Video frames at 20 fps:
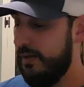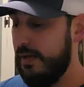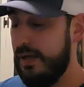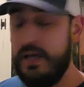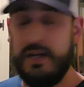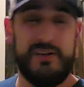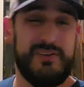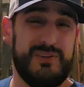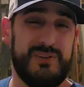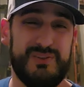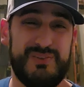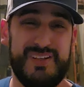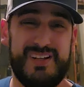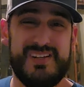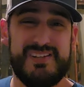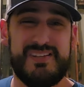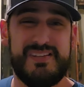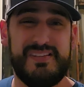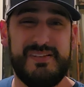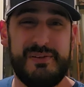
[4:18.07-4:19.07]
don't know if that
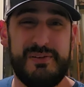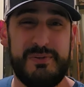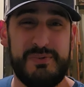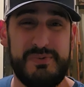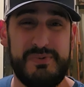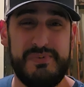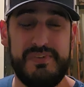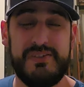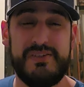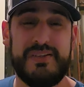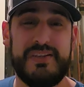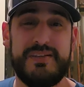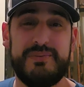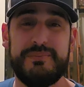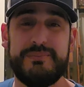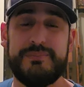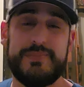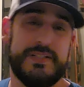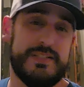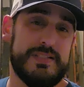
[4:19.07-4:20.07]
has anything to do with the video
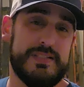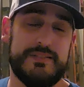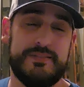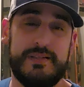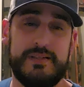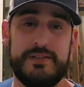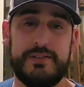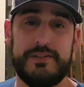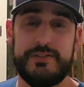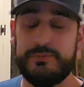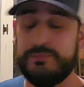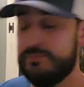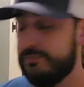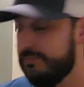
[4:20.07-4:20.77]
game. Like I said, I don't know.